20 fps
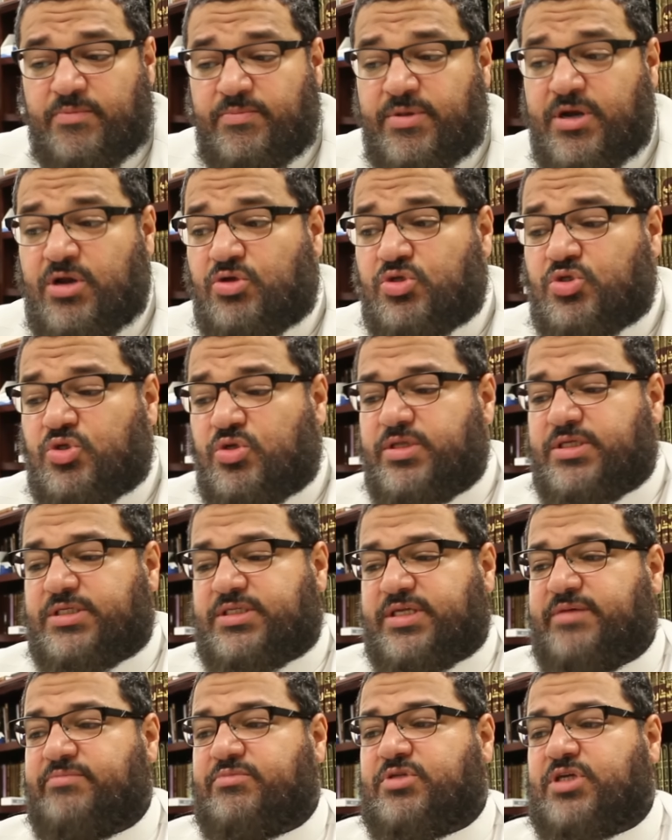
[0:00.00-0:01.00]
But also at the
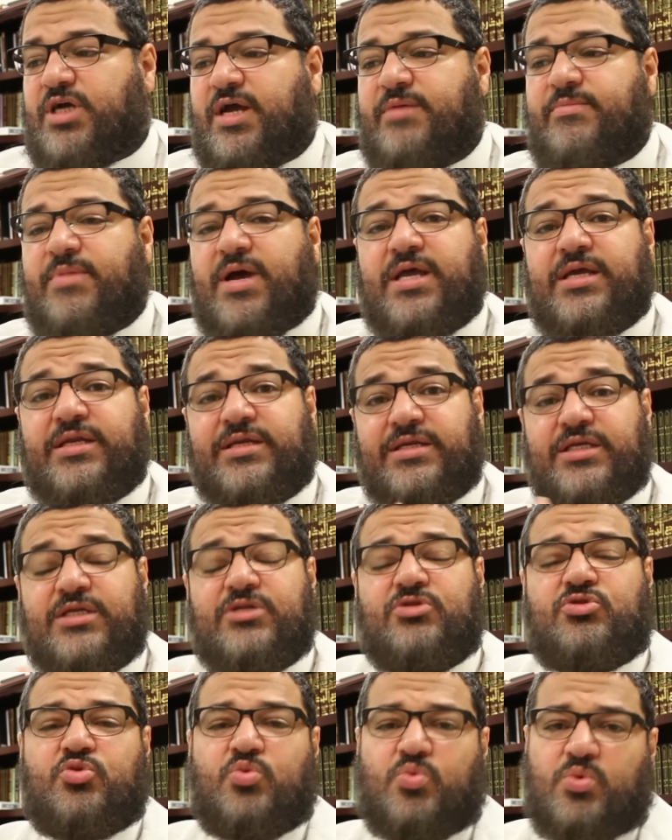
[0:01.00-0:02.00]
same time, I
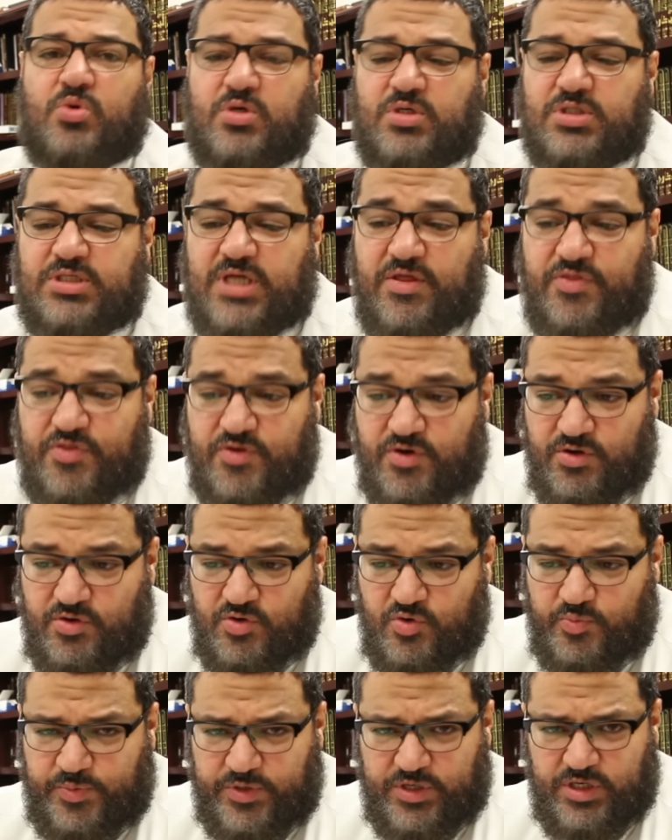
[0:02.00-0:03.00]
lean towards a
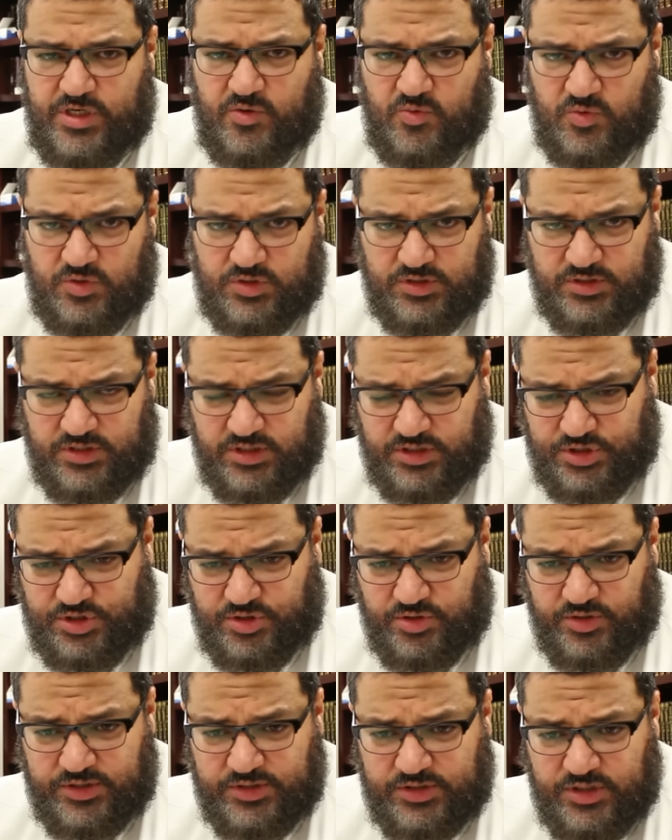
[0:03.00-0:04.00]
third opinion, which is the
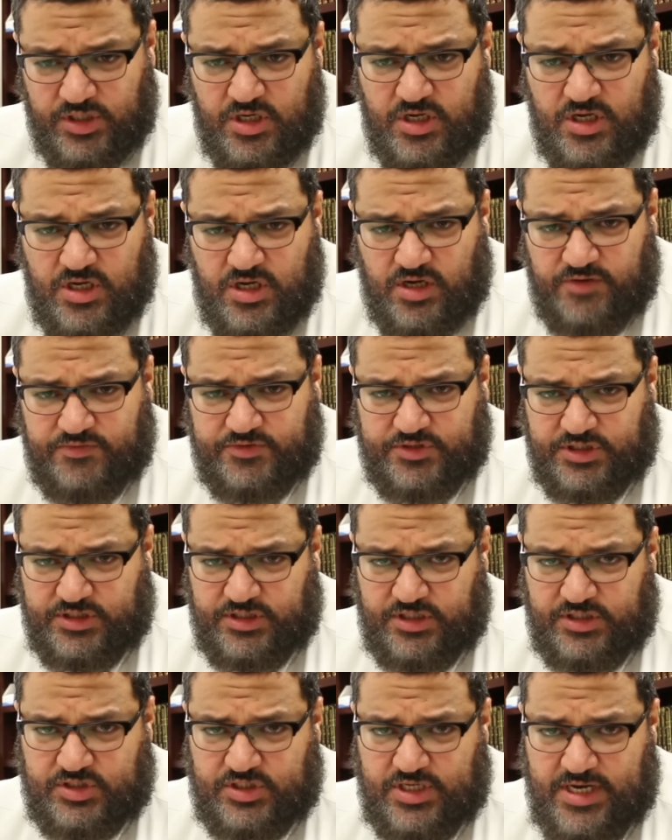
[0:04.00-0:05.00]
choice of Sheikh
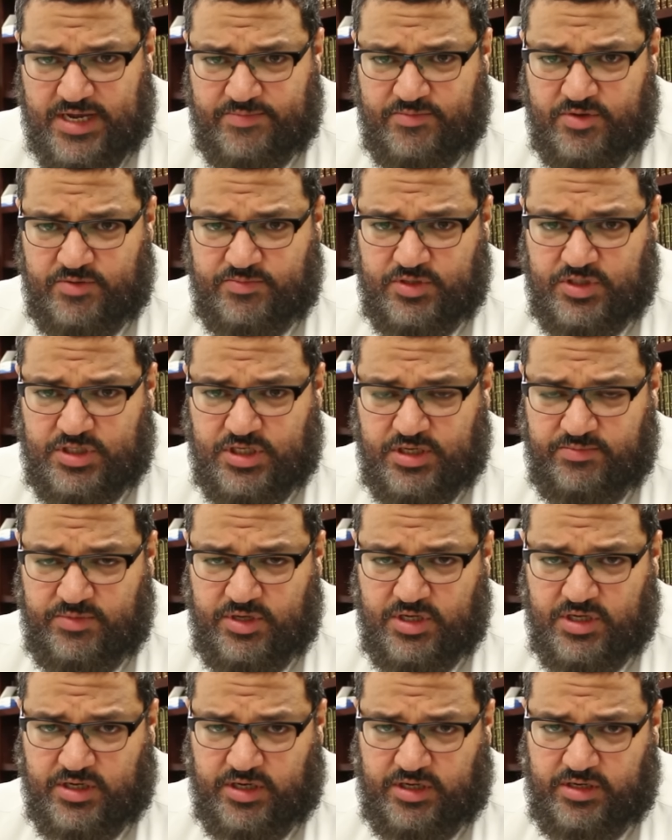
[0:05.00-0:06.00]
al-Islam Ibn
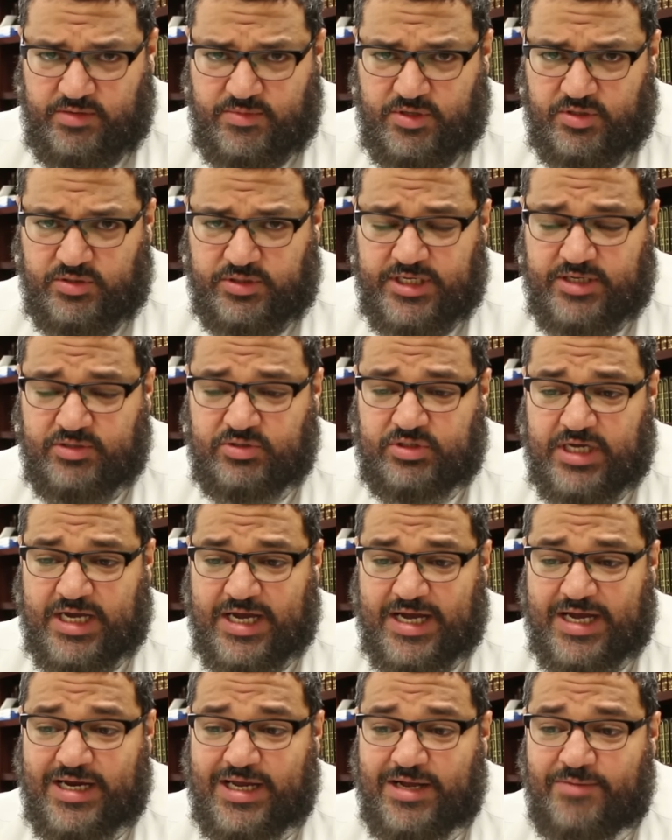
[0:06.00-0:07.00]
Taymiyyah rahimahullah
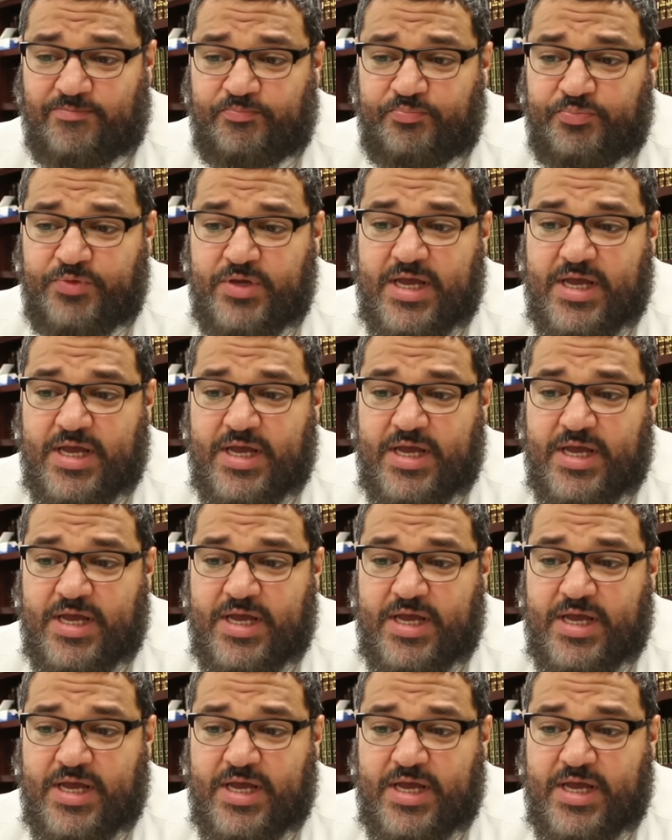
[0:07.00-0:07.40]
ta'ala,